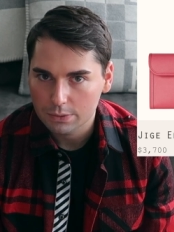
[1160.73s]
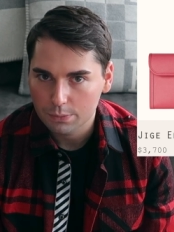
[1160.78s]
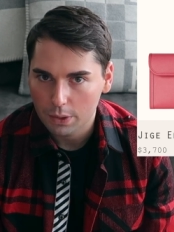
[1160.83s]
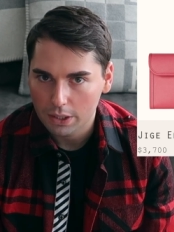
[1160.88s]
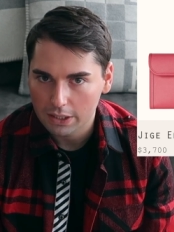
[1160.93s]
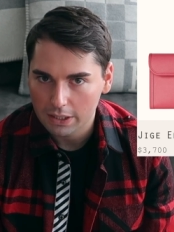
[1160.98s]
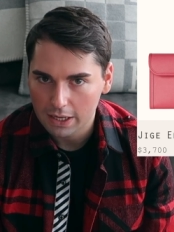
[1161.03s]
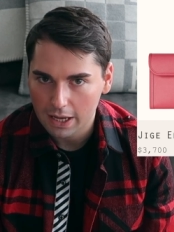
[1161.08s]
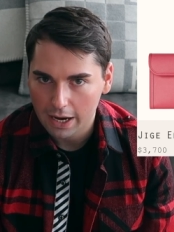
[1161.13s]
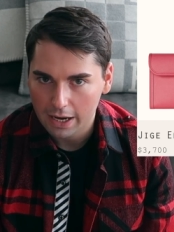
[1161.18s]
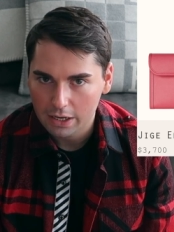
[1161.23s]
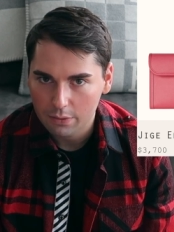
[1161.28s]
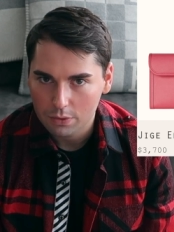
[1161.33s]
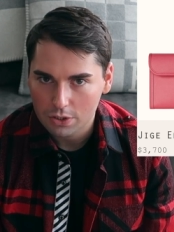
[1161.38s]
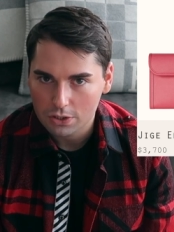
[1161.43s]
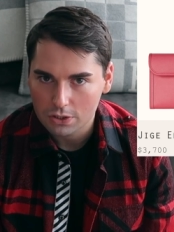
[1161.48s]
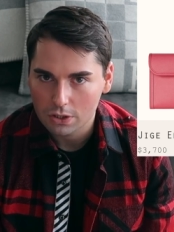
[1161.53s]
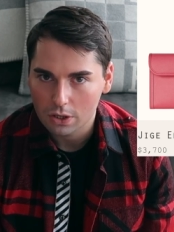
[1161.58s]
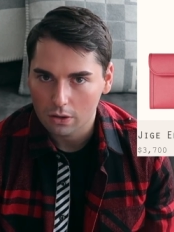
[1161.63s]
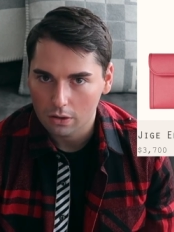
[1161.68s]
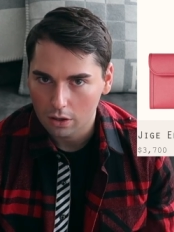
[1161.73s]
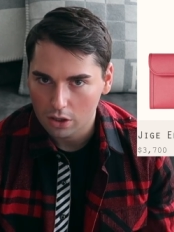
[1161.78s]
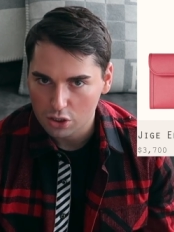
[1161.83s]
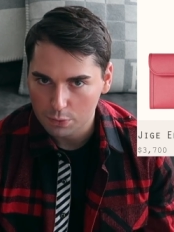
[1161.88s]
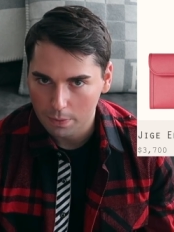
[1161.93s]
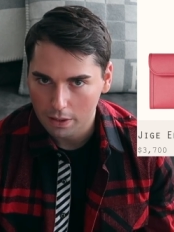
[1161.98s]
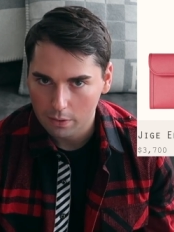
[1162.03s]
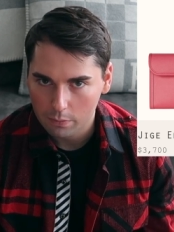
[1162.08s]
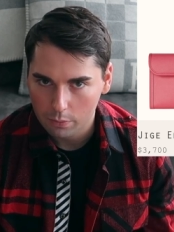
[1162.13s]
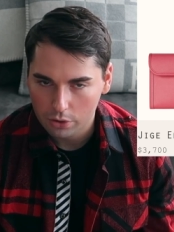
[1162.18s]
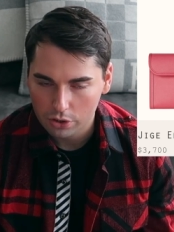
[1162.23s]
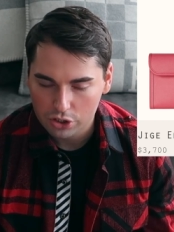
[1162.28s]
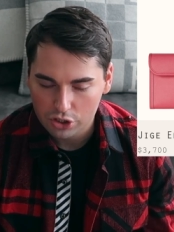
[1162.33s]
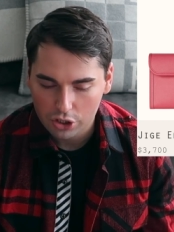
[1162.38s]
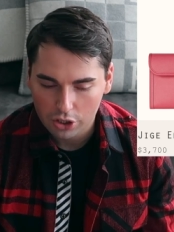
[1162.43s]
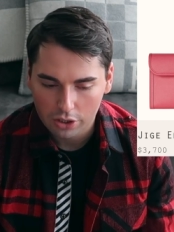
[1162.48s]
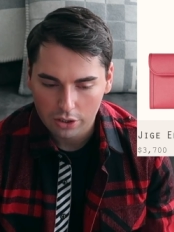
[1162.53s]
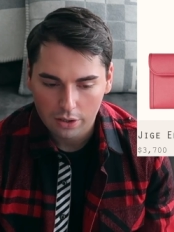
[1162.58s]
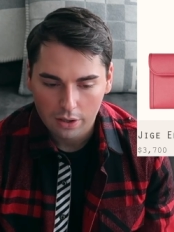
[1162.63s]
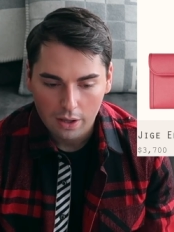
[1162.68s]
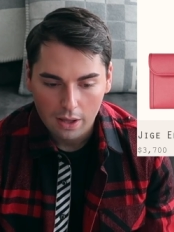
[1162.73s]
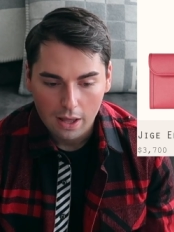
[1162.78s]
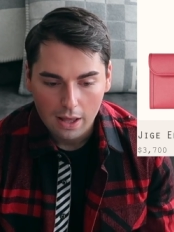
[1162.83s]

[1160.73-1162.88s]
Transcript: 29, which is the clutch bag version.